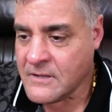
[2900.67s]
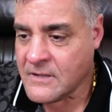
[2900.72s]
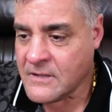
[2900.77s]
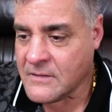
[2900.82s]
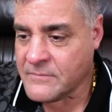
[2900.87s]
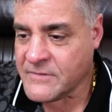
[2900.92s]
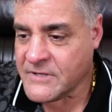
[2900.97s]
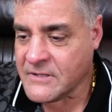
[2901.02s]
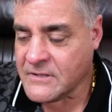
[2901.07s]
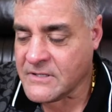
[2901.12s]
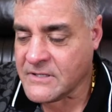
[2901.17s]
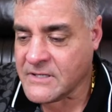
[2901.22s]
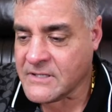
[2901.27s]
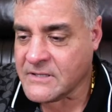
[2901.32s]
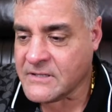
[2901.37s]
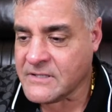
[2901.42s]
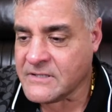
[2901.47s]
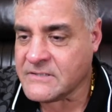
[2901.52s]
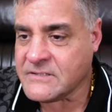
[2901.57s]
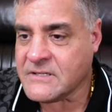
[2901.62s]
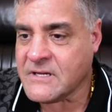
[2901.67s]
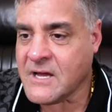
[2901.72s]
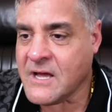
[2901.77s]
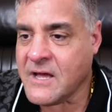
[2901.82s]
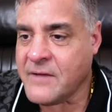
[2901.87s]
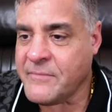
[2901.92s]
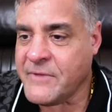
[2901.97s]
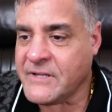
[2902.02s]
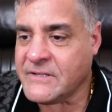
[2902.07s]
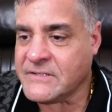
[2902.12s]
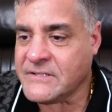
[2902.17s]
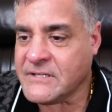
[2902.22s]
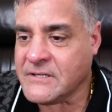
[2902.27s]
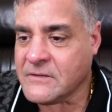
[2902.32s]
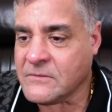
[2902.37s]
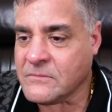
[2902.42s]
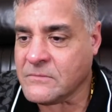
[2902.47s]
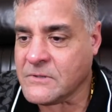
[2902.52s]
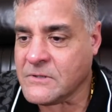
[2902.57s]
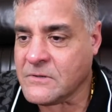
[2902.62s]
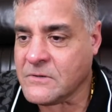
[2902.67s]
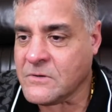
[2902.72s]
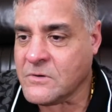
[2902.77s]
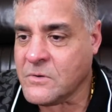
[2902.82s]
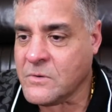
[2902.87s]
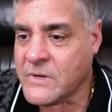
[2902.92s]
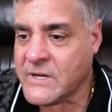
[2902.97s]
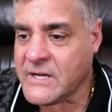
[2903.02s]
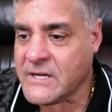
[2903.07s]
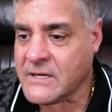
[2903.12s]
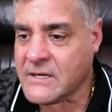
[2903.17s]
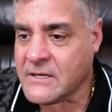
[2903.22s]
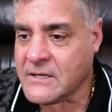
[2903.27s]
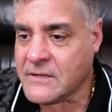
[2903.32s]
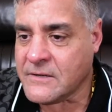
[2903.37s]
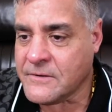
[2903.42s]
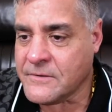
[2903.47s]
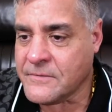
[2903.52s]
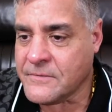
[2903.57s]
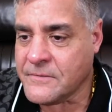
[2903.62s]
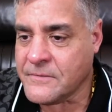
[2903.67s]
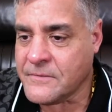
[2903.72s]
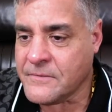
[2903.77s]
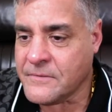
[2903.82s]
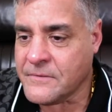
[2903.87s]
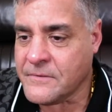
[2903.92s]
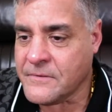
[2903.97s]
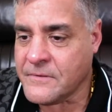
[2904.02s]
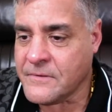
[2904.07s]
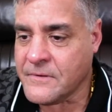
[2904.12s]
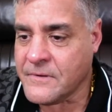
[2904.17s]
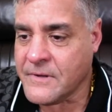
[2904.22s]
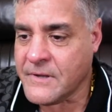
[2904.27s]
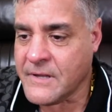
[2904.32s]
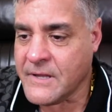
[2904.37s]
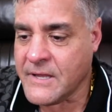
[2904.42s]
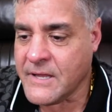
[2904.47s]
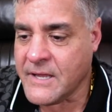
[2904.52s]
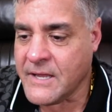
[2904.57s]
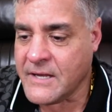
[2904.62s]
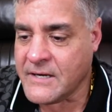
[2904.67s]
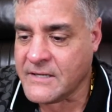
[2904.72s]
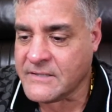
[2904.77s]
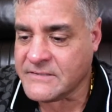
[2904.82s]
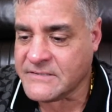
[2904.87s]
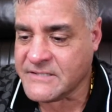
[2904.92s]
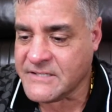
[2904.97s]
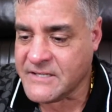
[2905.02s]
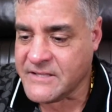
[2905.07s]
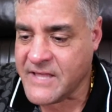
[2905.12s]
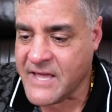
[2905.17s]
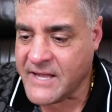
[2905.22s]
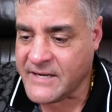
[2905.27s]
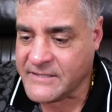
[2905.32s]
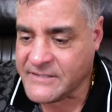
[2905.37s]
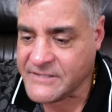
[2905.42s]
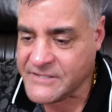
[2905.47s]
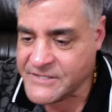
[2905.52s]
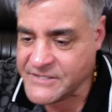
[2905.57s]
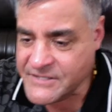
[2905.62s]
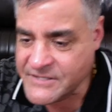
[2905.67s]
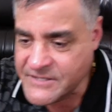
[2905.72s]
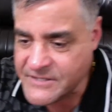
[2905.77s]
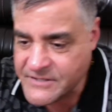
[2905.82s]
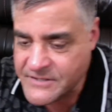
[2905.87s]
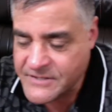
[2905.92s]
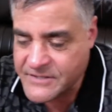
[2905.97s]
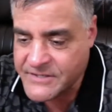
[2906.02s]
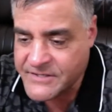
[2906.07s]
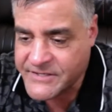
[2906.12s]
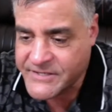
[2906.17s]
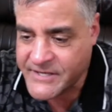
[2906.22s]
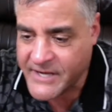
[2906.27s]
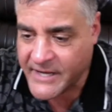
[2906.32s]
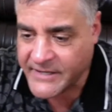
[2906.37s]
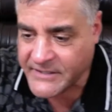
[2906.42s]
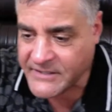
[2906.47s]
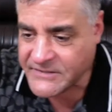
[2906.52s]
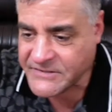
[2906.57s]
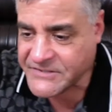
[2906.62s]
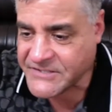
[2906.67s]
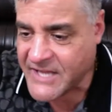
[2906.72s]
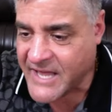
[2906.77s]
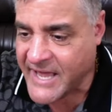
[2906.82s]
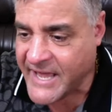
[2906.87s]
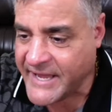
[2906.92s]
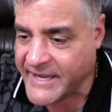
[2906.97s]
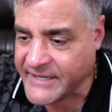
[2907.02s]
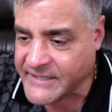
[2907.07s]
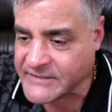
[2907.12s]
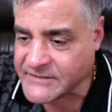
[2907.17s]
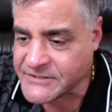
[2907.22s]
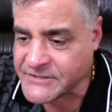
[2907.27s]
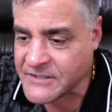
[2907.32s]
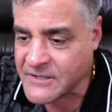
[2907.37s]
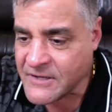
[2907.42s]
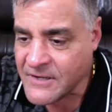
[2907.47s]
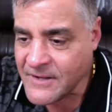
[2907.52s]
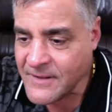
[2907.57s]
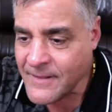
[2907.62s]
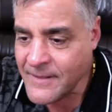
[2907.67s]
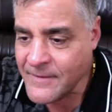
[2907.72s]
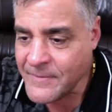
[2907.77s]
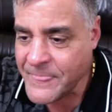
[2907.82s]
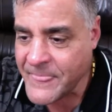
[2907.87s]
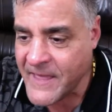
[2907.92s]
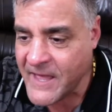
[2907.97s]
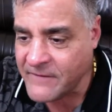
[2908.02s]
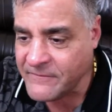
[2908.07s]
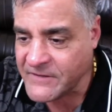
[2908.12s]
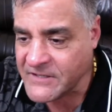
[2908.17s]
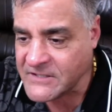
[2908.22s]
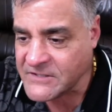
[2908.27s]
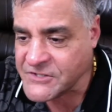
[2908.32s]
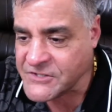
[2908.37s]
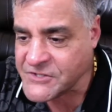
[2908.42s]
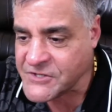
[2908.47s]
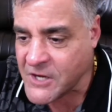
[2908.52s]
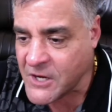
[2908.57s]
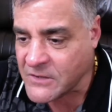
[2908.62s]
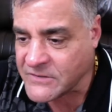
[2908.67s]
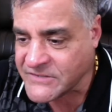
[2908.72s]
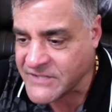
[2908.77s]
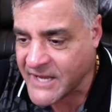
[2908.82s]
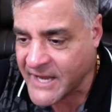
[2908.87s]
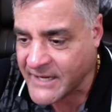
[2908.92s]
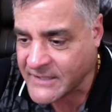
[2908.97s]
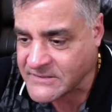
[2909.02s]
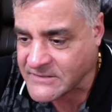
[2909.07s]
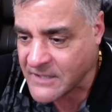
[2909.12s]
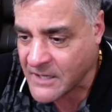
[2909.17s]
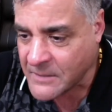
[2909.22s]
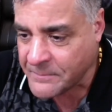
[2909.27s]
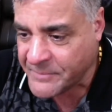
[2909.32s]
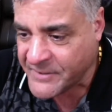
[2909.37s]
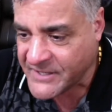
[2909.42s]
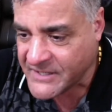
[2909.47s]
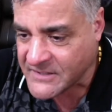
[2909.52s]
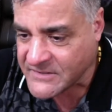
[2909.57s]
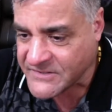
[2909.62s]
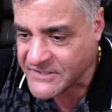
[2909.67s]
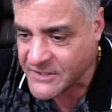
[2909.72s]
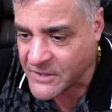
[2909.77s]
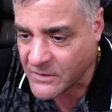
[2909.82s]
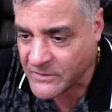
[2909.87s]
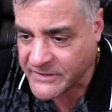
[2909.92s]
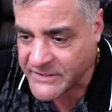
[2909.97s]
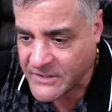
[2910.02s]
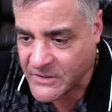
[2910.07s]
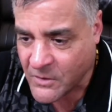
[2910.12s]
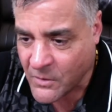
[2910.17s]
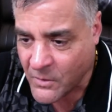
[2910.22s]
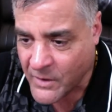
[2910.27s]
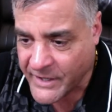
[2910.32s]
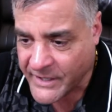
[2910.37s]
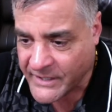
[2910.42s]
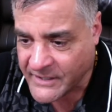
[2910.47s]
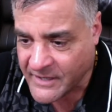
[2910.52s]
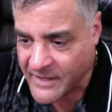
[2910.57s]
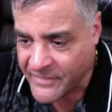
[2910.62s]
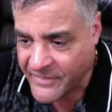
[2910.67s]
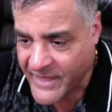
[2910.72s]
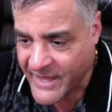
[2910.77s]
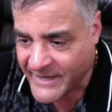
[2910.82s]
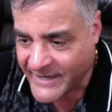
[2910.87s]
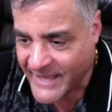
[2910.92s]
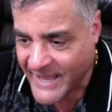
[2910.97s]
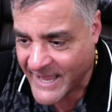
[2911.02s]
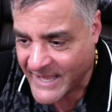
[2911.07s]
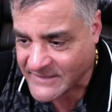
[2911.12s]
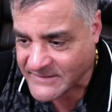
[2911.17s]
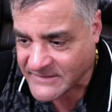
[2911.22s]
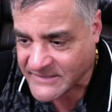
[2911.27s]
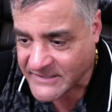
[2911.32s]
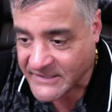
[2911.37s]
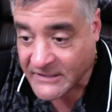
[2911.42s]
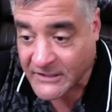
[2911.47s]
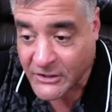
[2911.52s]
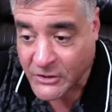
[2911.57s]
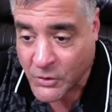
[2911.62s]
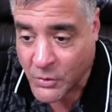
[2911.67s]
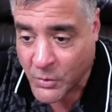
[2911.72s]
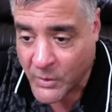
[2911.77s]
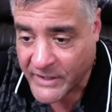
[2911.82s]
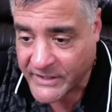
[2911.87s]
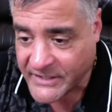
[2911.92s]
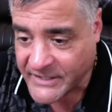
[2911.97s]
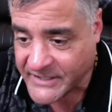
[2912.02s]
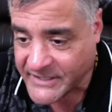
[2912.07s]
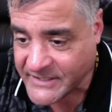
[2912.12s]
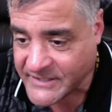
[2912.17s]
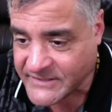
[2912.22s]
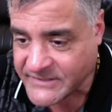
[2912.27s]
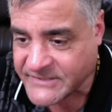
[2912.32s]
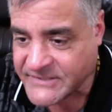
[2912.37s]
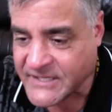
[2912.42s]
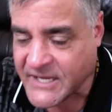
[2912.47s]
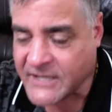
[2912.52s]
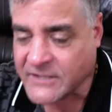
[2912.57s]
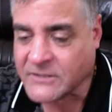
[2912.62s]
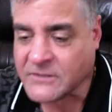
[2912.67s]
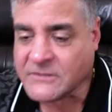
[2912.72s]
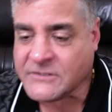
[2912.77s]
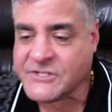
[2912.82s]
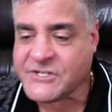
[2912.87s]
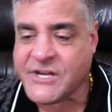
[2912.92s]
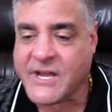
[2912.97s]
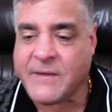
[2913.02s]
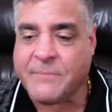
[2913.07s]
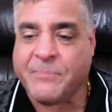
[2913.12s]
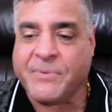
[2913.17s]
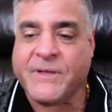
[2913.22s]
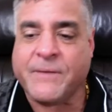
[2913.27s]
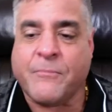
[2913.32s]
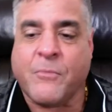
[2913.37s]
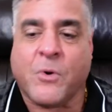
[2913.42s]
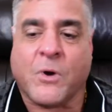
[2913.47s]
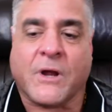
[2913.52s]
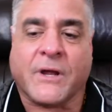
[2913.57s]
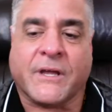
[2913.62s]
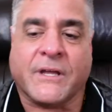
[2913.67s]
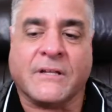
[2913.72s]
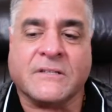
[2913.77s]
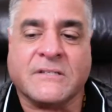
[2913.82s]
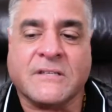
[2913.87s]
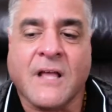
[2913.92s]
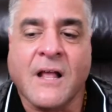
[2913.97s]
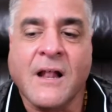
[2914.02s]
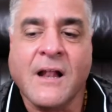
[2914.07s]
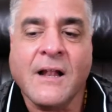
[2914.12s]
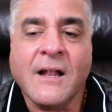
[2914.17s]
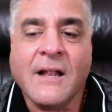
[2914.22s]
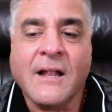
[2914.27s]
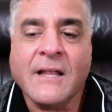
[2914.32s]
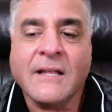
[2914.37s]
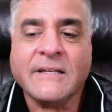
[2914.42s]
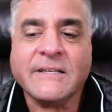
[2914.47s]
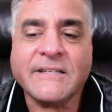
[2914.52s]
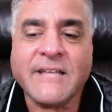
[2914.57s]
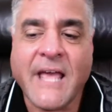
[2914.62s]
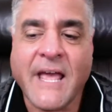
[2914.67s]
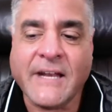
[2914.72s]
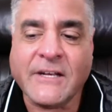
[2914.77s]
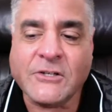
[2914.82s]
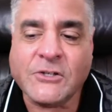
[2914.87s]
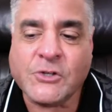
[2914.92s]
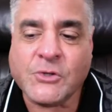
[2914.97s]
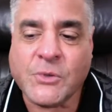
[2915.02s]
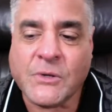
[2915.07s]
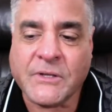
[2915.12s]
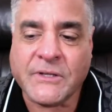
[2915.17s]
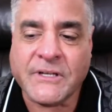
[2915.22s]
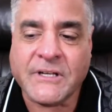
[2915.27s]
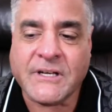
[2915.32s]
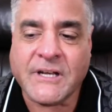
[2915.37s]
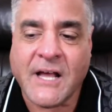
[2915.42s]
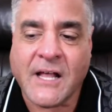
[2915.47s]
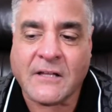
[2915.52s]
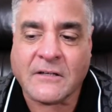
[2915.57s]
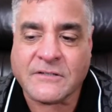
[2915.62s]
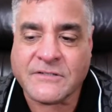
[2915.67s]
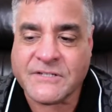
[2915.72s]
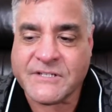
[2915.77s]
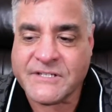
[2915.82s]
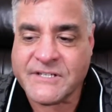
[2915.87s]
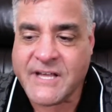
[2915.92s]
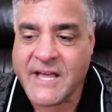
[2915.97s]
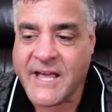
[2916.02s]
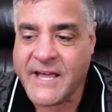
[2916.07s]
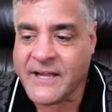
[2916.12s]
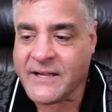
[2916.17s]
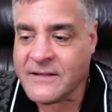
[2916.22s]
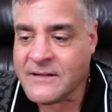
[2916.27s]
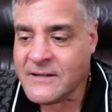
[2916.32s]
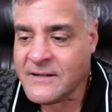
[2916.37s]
Let me look at these comments here real quick. And I see that Dennis H. Evidence shows XRP is the only coin that has the liquidity to settle JP Morgan's $10 trillion a day.